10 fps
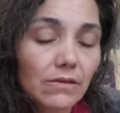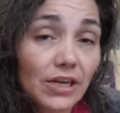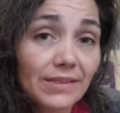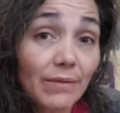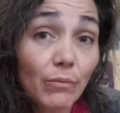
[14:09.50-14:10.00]

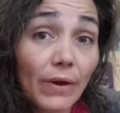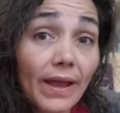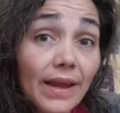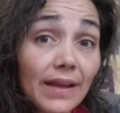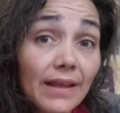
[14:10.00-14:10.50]
a lot of time
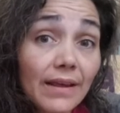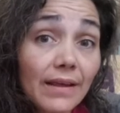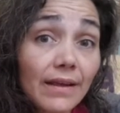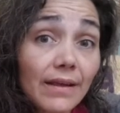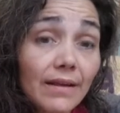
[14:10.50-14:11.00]

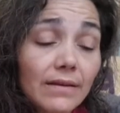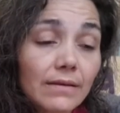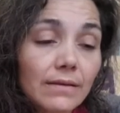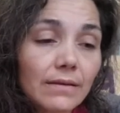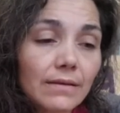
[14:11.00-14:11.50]
writing.
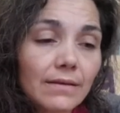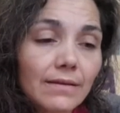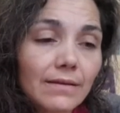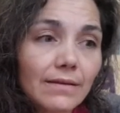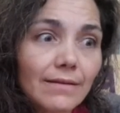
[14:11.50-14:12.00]

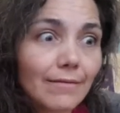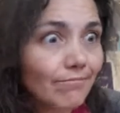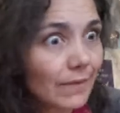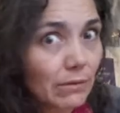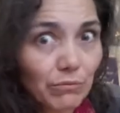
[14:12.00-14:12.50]

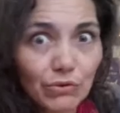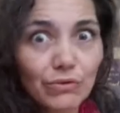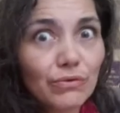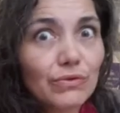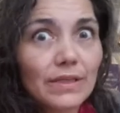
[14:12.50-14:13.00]
The
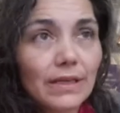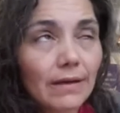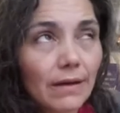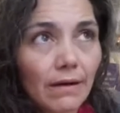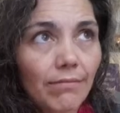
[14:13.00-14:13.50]

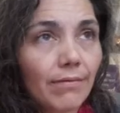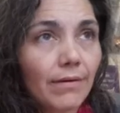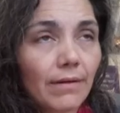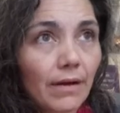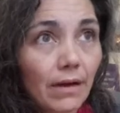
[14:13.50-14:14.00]
music,
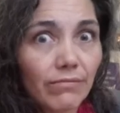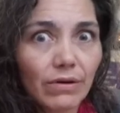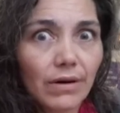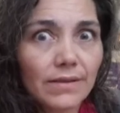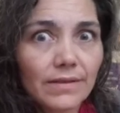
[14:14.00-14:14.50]
of
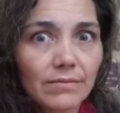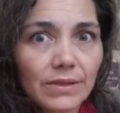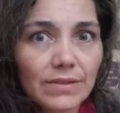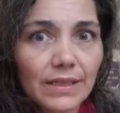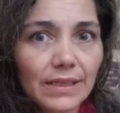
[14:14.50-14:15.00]
course, the
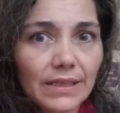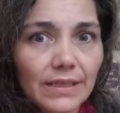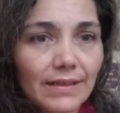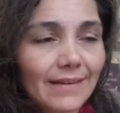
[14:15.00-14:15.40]
music,